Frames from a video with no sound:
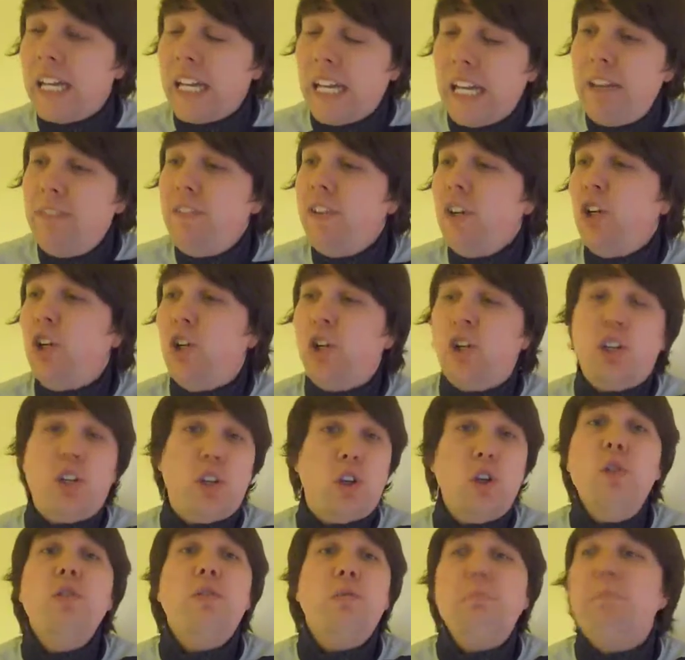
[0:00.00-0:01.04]
Even
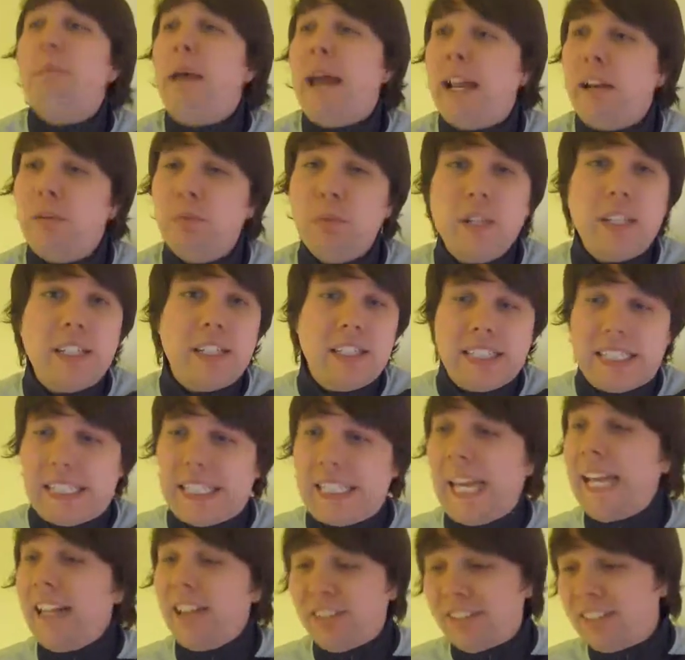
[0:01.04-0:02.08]
good men would get